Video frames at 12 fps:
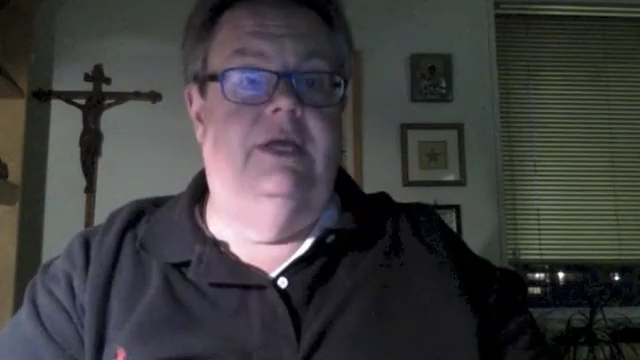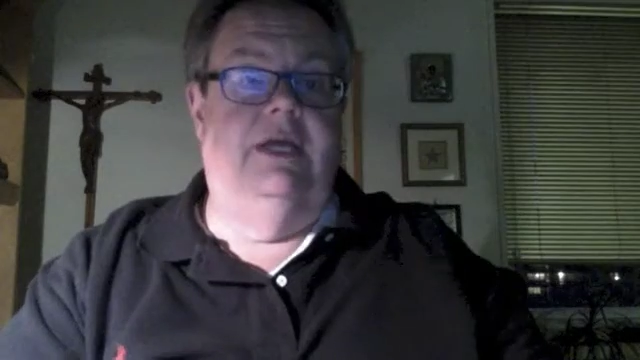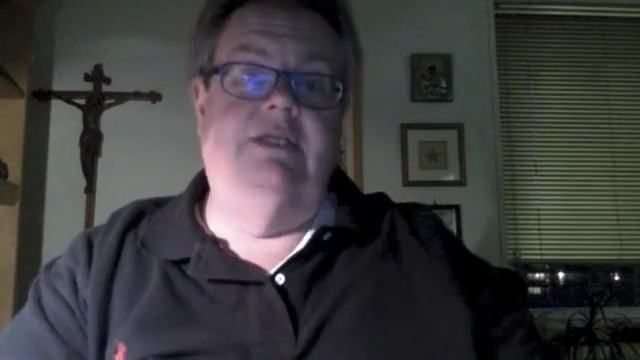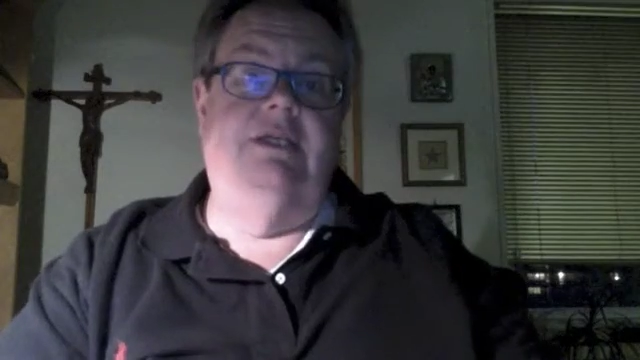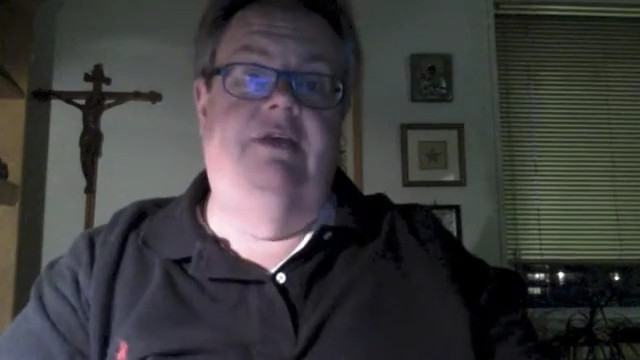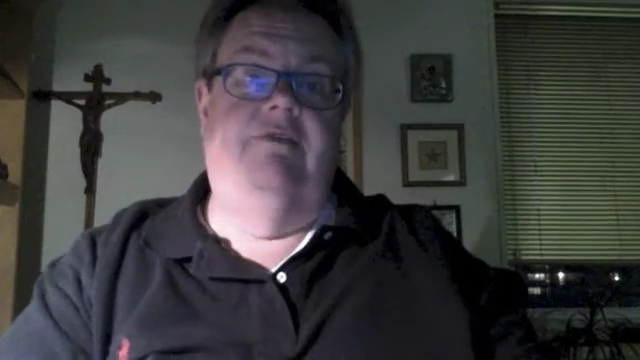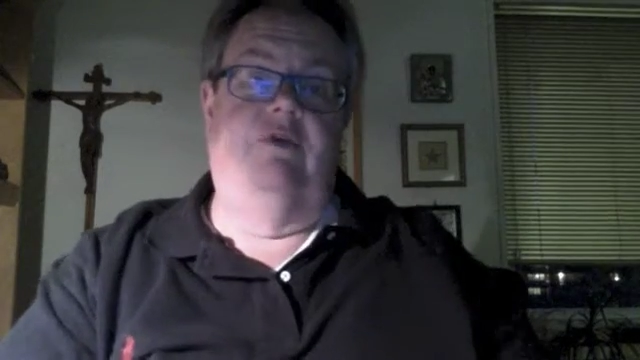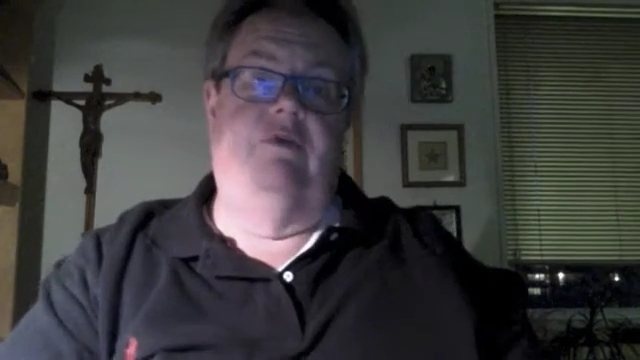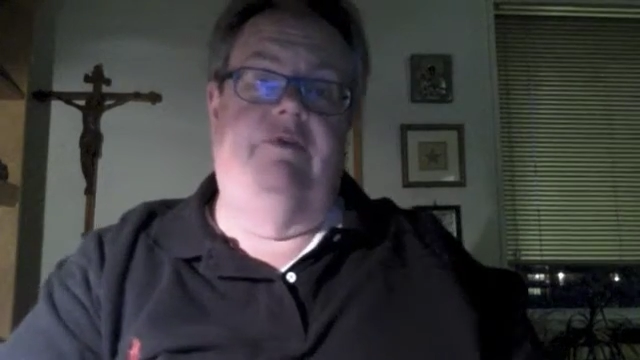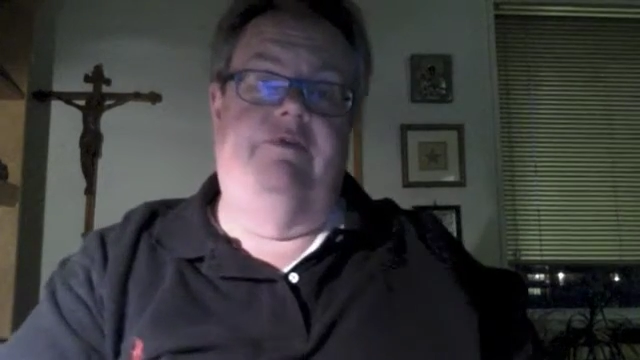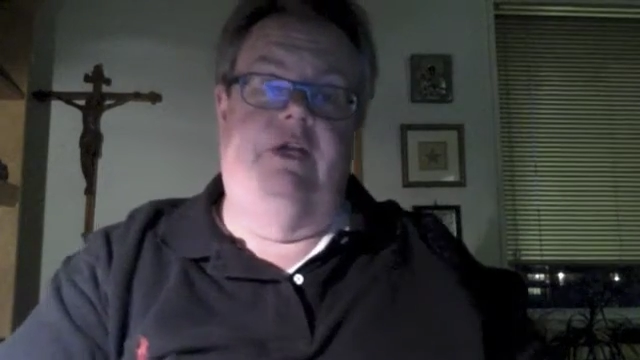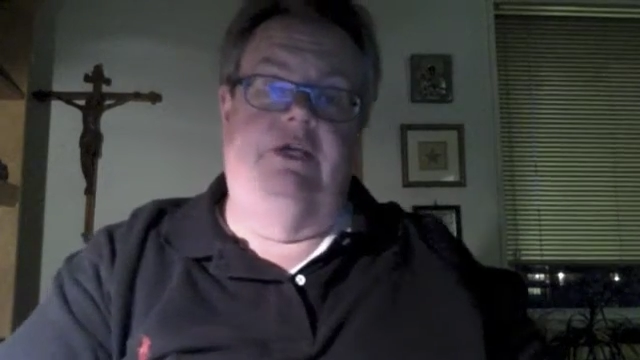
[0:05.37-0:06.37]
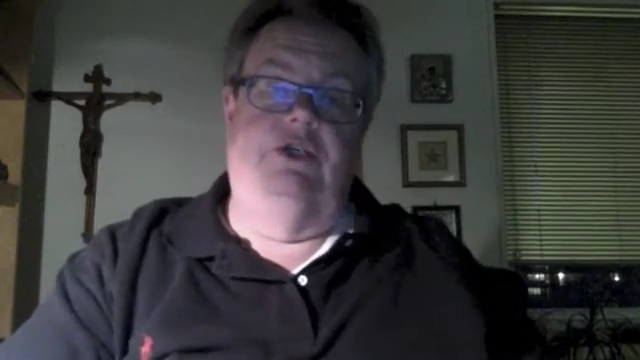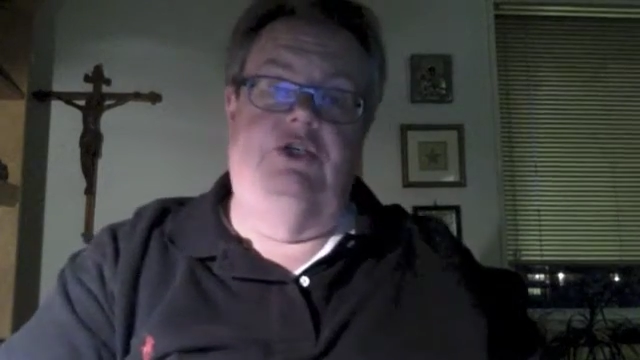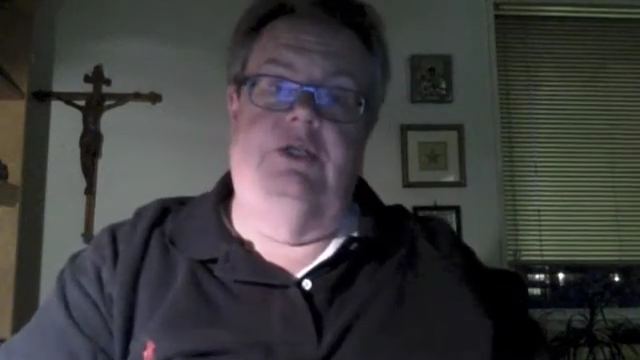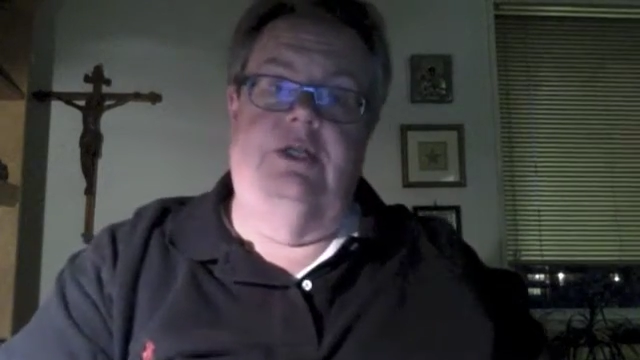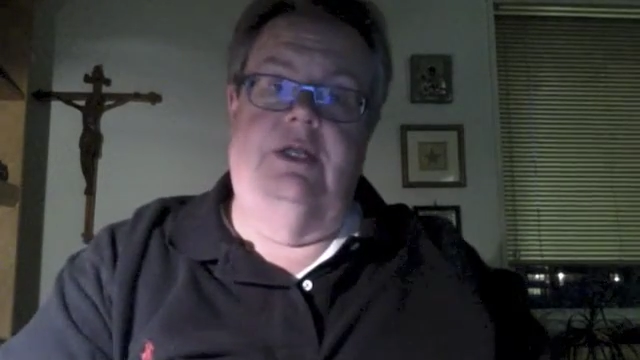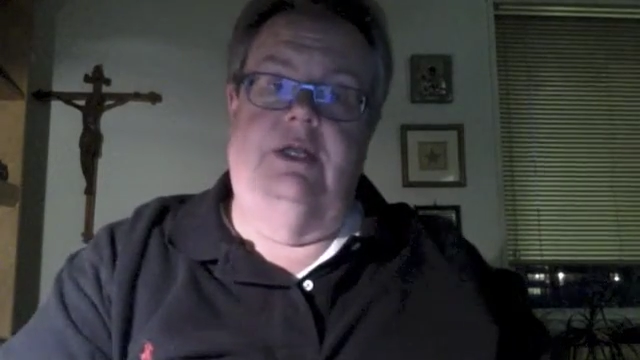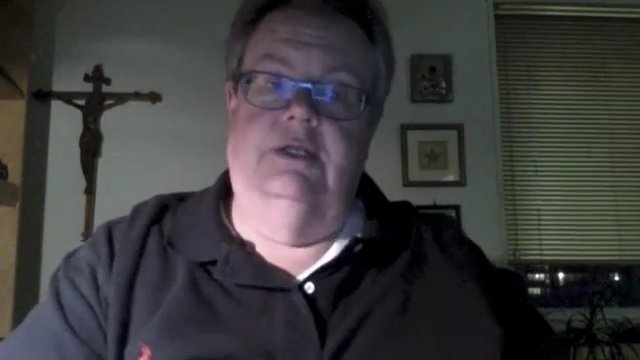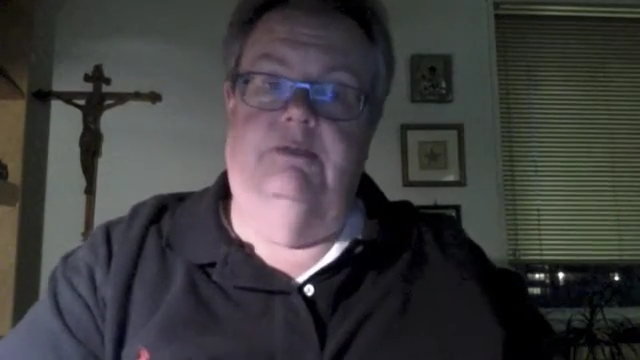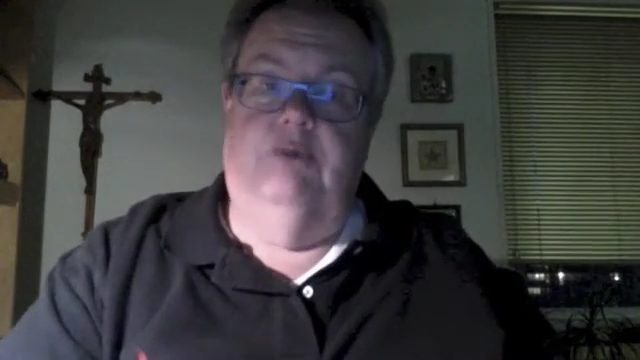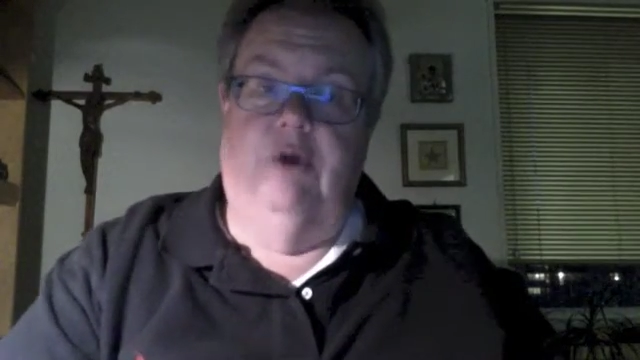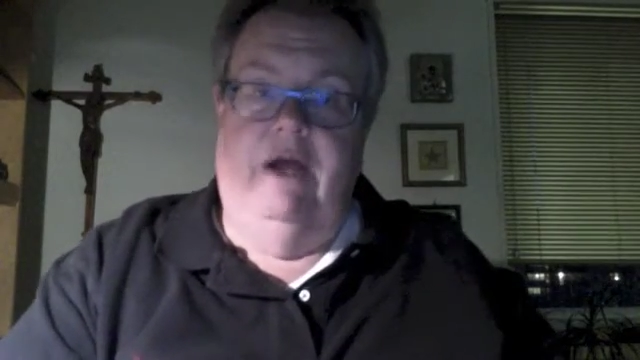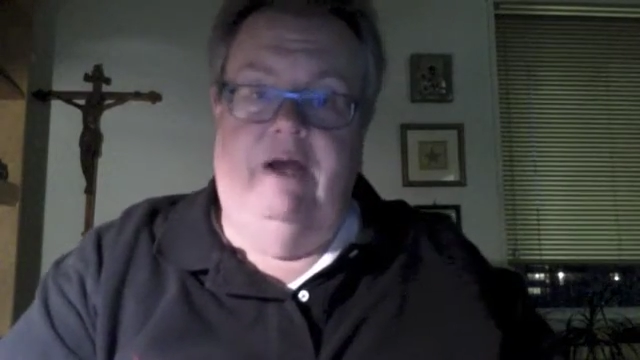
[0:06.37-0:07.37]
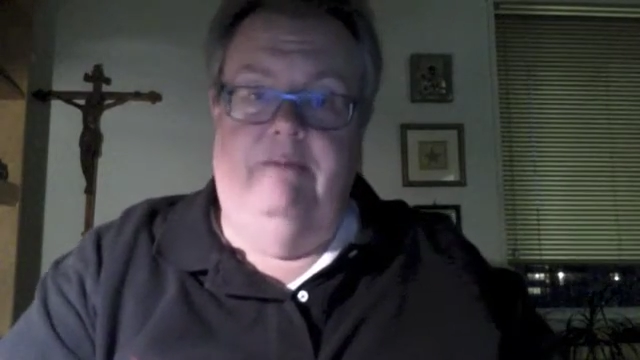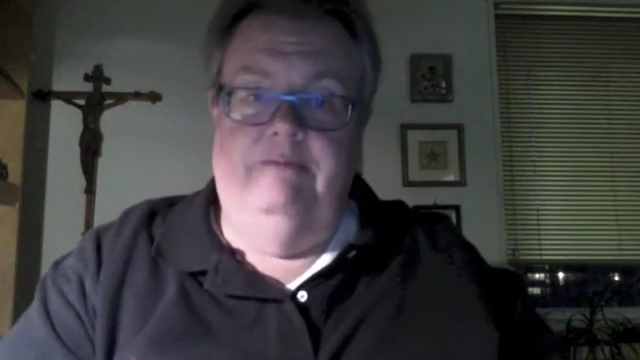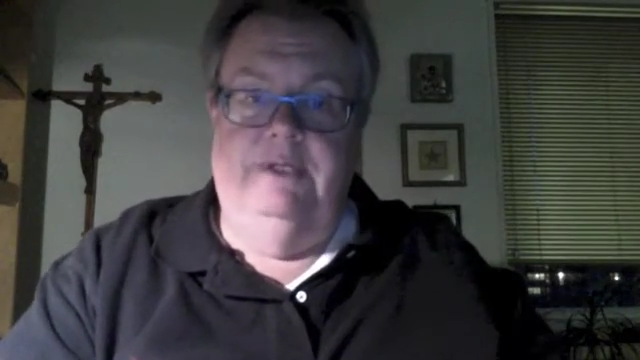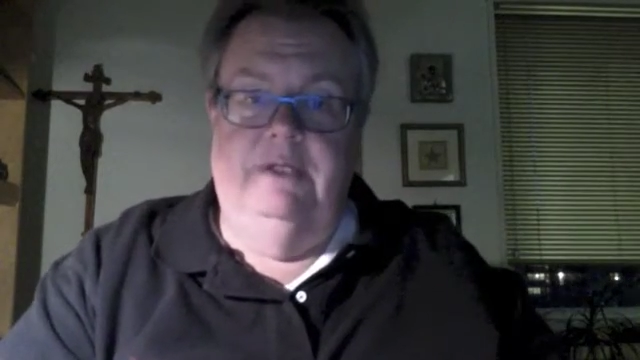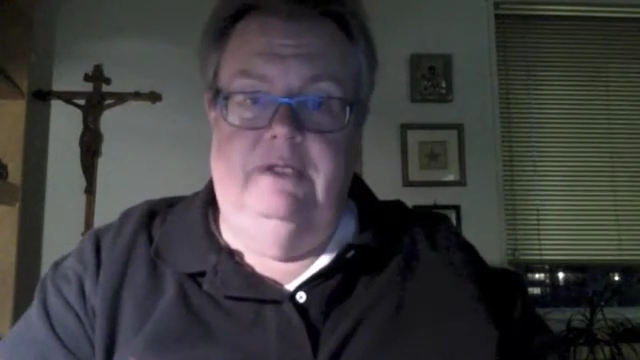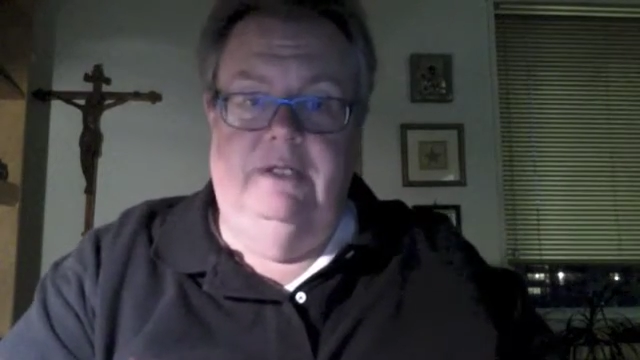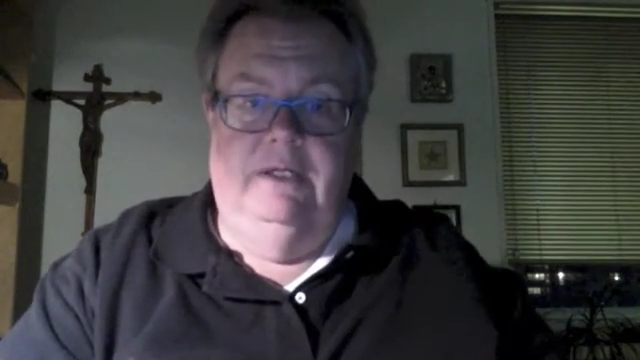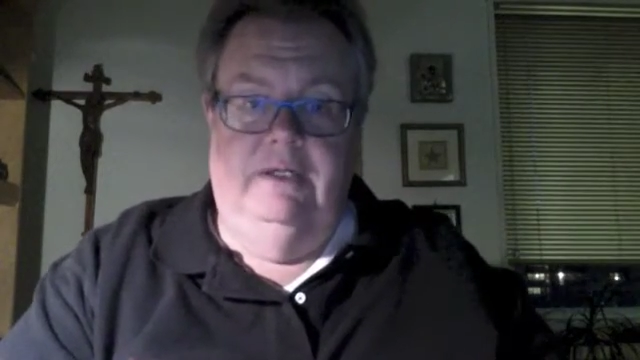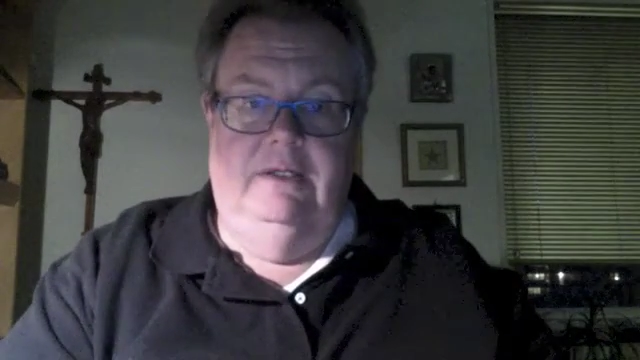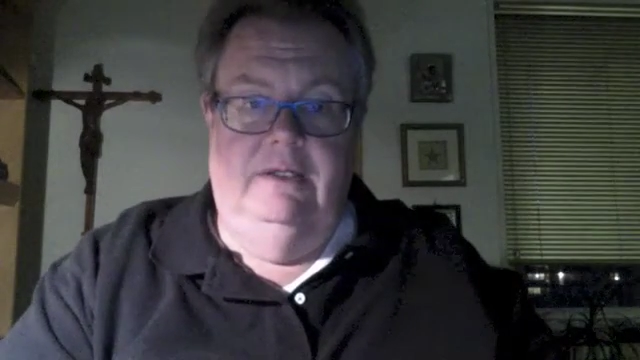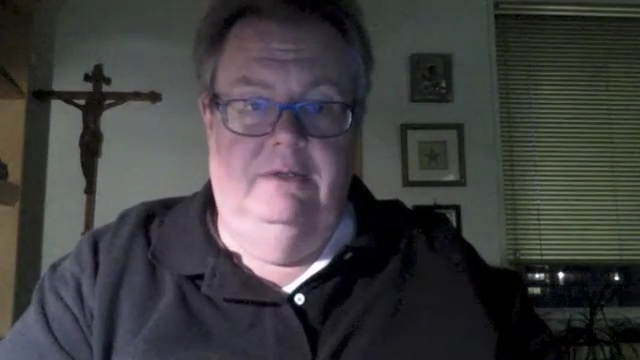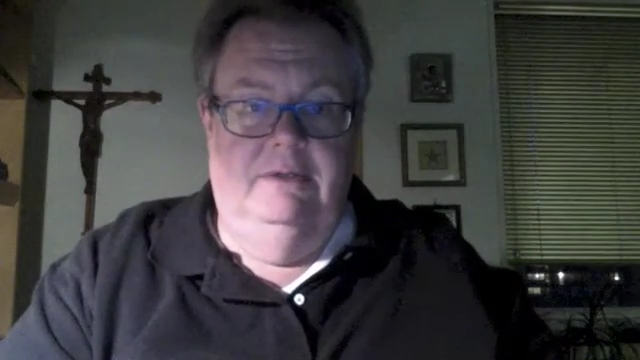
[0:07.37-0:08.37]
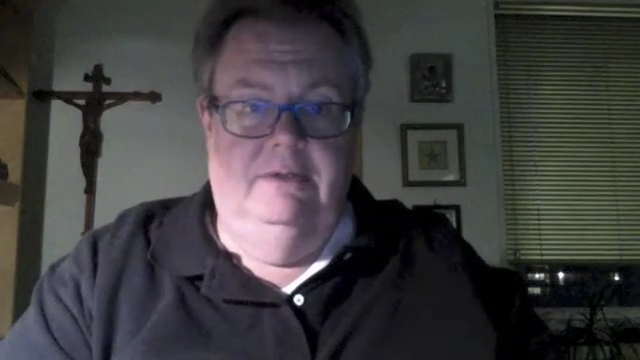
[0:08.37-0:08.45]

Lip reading: Thanksgiving reflection that's perhaps a little